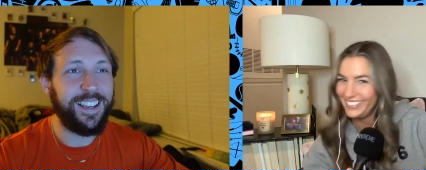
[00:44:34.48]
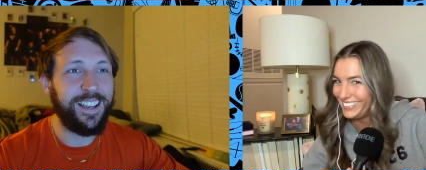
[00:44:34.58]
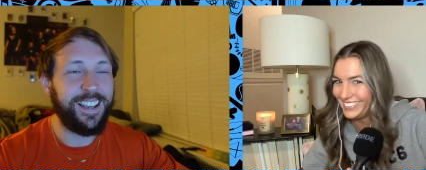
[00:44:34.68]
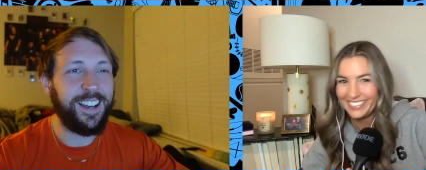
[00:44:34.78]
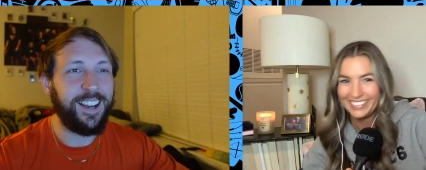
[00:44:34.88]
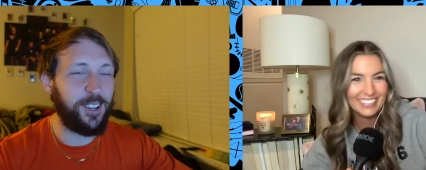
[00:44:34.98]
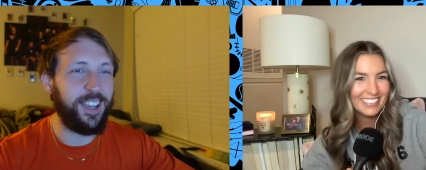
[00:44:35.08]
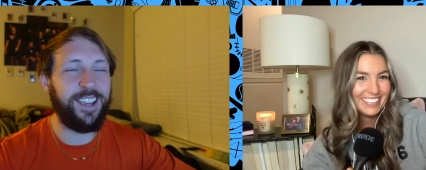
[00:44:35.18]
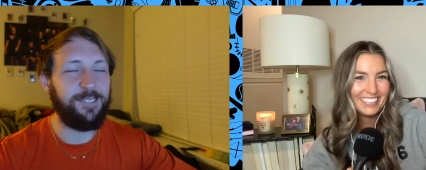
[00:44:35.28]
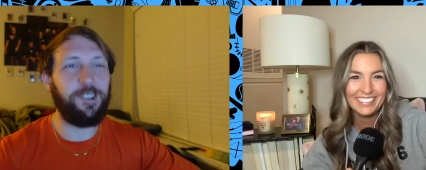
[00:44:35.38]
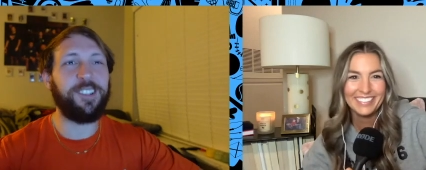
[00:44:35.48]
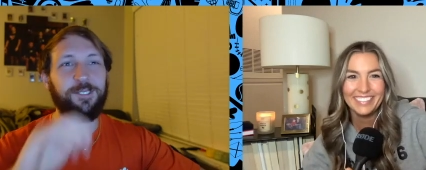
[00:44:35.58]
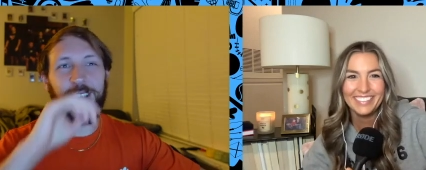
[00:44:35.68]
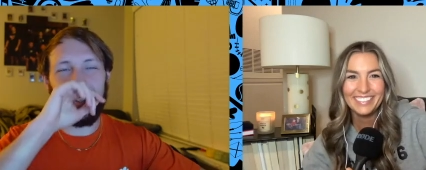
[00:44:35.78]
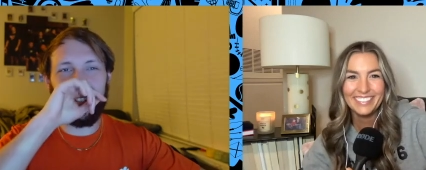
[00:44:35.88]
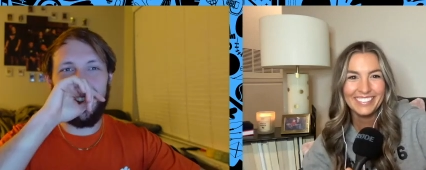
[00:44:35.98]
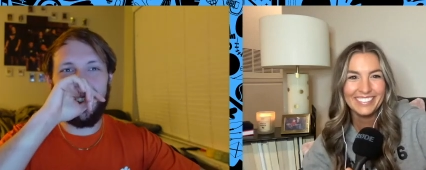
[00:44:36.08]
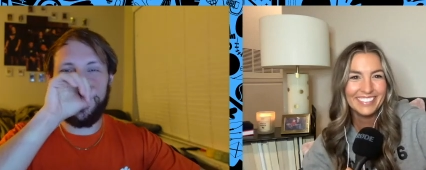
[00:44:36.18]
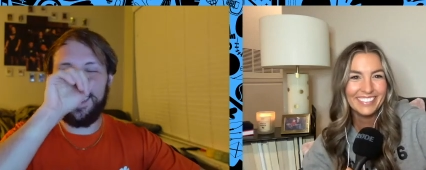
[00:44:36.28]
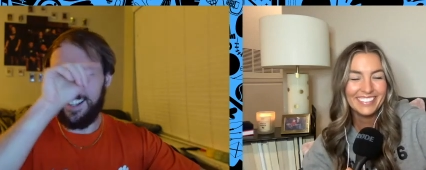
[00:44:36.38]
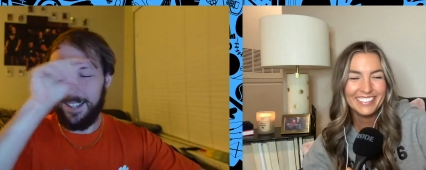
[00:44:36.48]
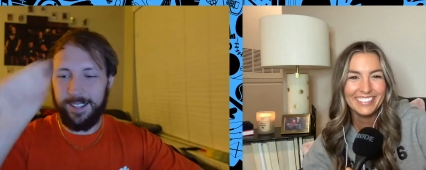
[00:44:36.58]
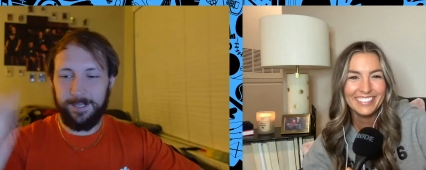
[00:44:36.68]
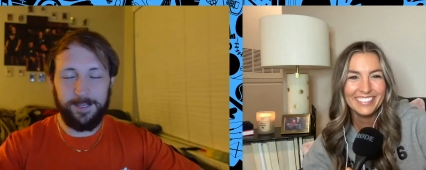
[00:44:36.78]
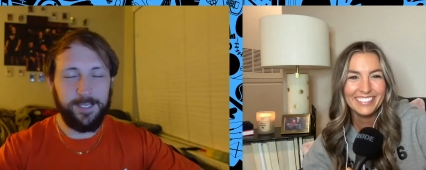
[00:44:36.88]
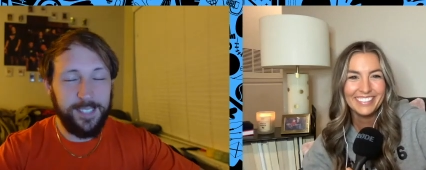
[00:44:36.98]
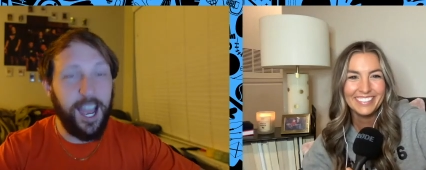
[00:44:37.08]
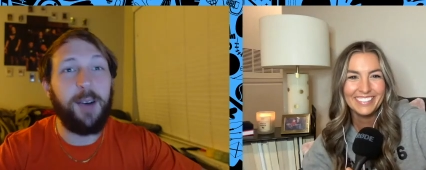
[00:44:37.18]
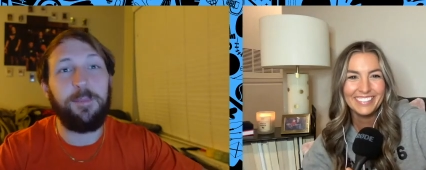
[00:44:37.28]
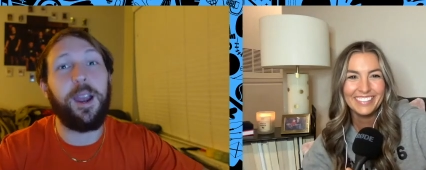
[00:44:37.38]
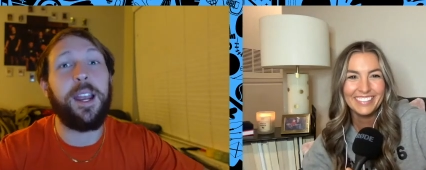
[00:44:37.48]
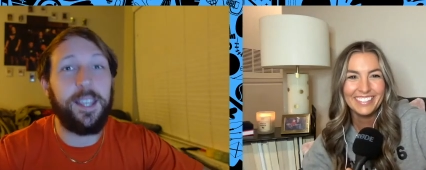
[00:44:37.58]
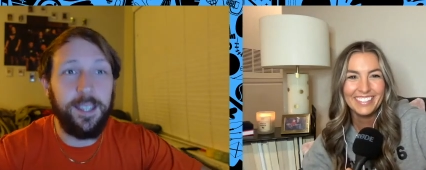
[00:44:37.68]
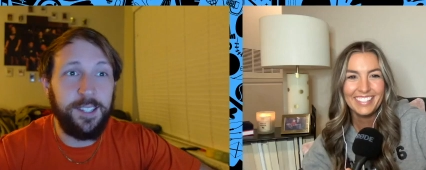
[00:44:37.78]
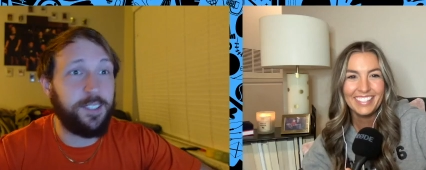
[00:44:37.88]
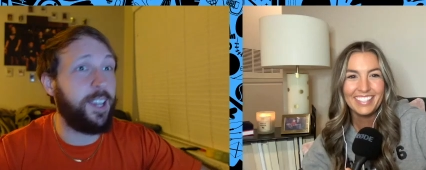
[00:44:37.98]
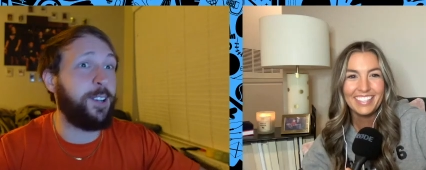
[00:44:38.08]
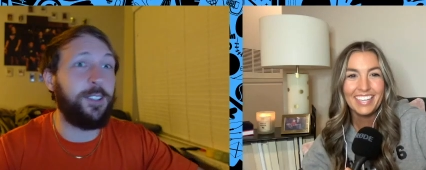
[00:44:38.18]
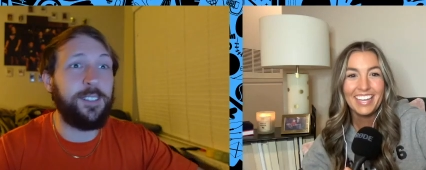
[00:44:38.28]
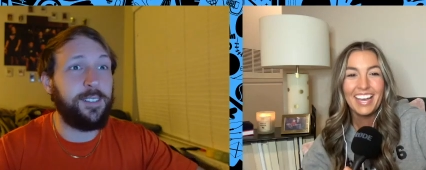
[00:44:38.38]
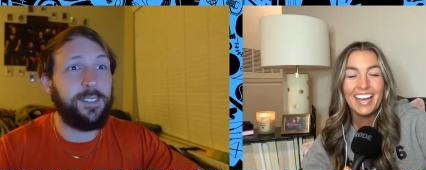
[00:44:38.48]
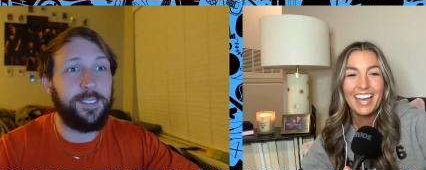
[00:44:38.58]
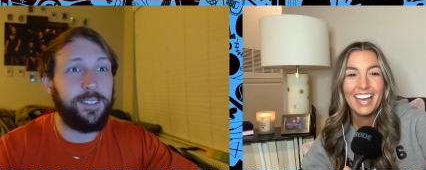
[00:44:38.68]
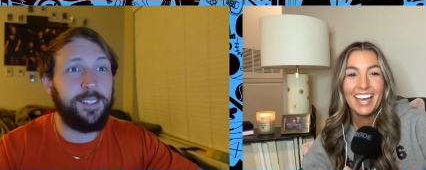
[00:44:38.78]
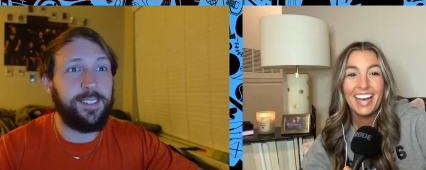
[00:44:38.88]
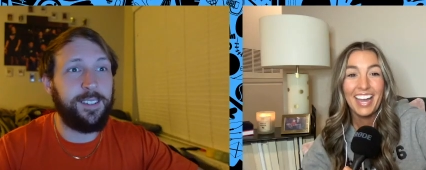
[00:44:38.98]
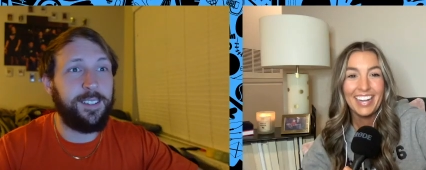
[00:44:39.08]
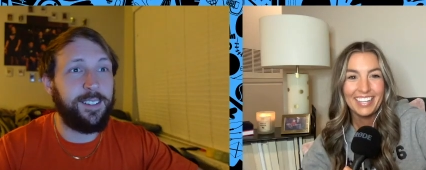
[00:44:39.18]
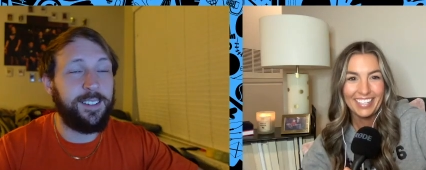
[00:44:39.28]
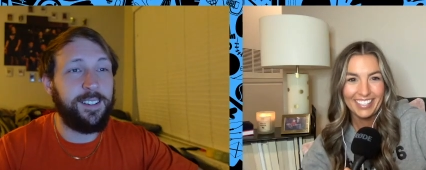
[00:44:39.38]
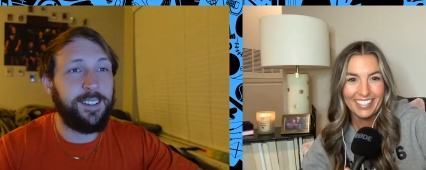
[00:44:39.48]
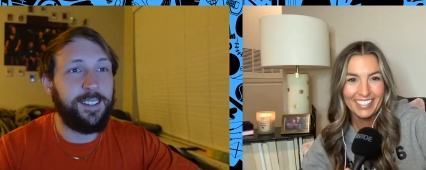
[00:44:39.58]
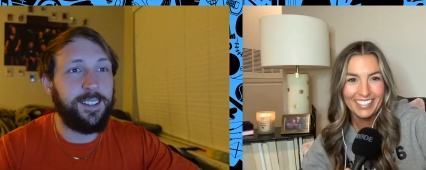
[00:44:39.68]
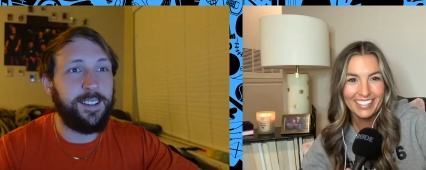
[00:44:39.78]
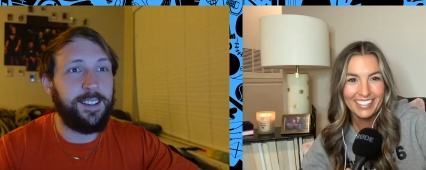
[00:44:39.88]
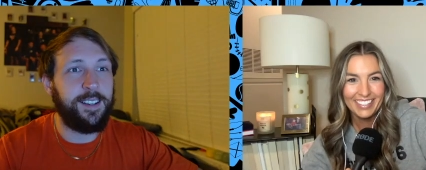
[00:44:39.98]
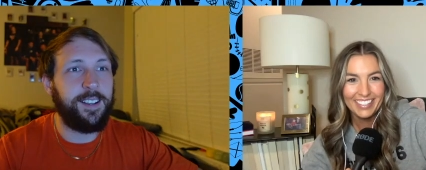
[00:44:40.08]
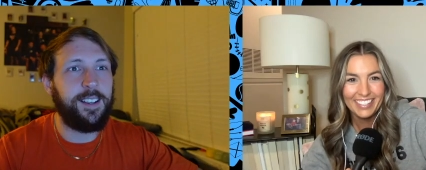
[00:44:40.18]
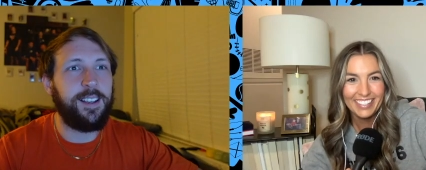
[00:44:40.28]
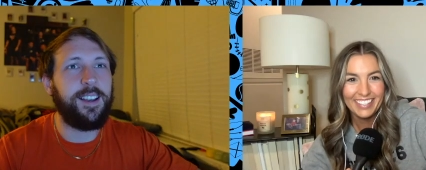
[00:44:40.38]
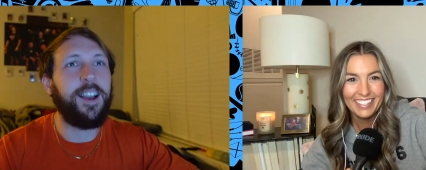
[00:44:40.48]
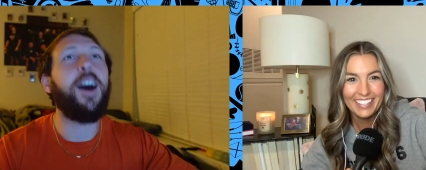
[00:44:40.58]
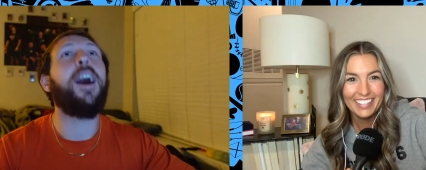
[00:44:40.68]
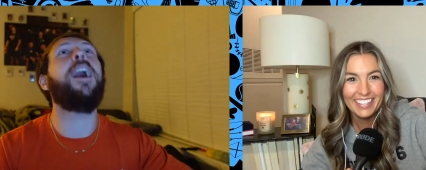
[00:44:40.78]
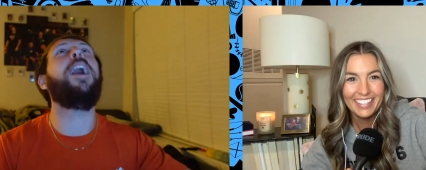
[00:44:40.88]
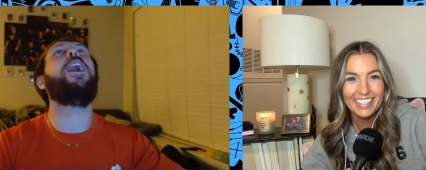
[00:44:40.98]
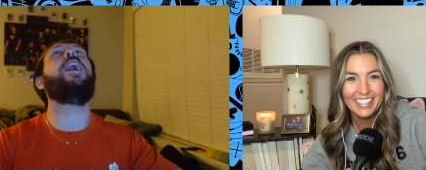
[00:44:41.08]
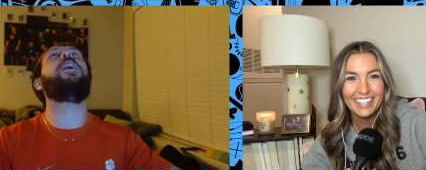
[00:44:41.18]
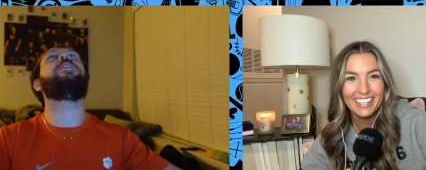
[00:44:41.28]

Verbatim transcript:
Speaker 1: Okay, it wasn't Russell Wilson. Tom Brady. He's single.
Speaker 2: Heinicke.
Speaker 1: Oh